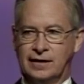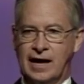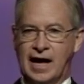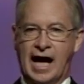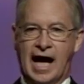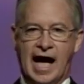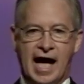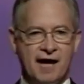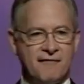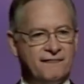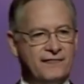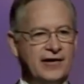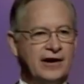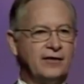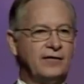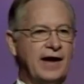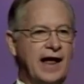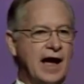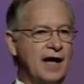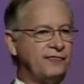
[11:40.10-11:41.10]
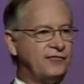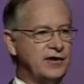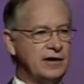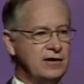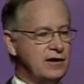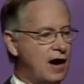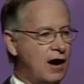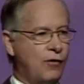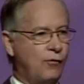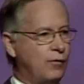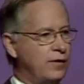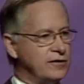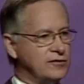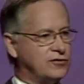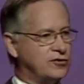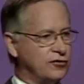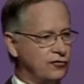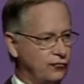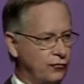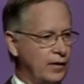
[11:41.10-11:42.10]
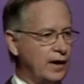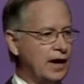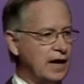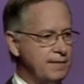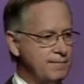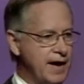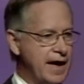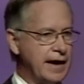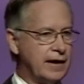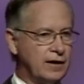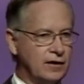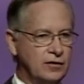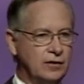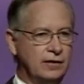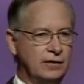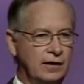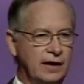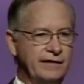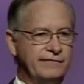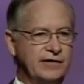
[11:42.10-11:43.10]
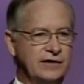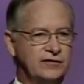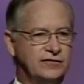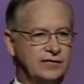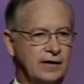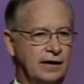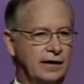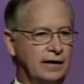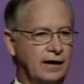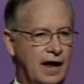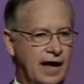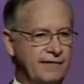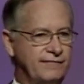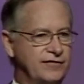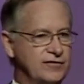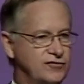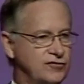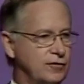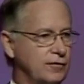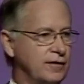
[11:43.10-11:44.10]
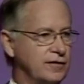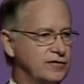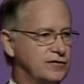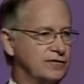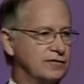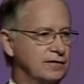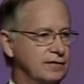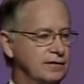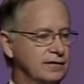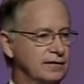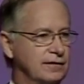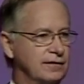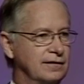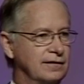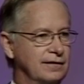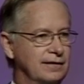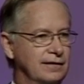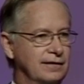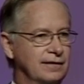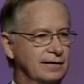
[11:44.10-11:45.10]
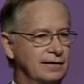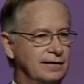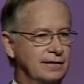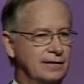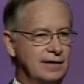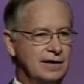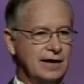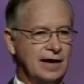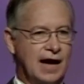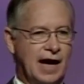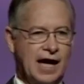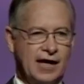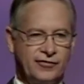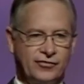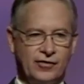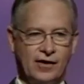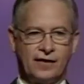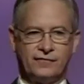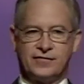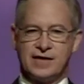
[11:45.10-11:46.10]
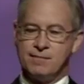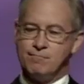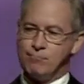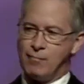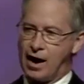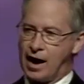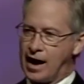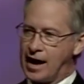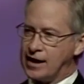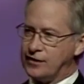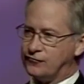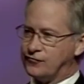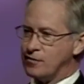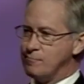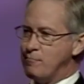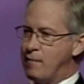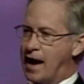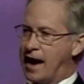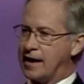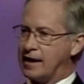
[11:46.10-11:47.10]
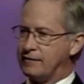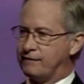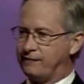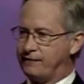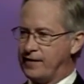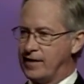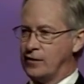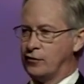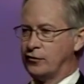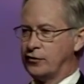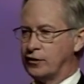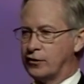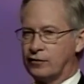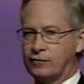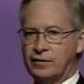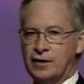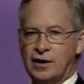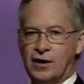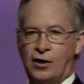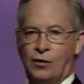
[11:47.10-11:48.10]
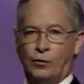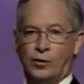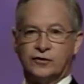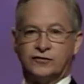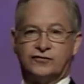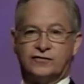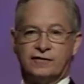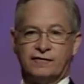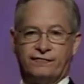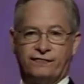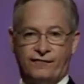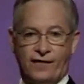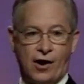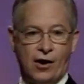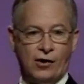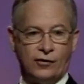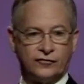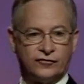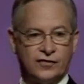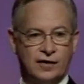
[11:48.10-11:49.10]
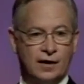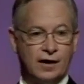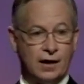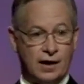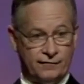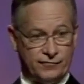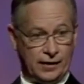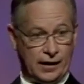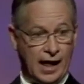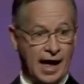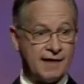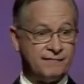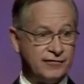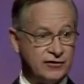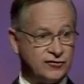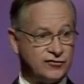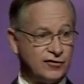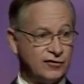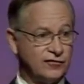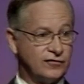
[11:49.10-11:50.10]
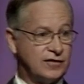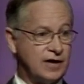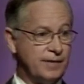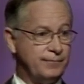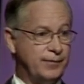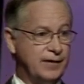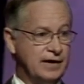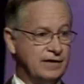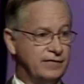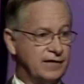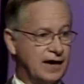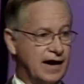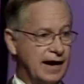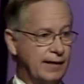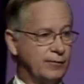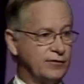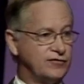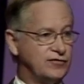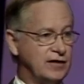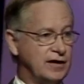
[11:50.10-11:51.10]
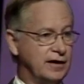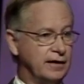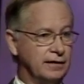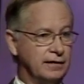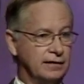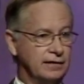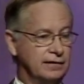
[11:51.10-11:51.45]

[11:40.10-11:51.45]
I figured out that no one could really make a good living selling life insurance. I thought that my dramatic failure was the fault of the life insurance company that I was in.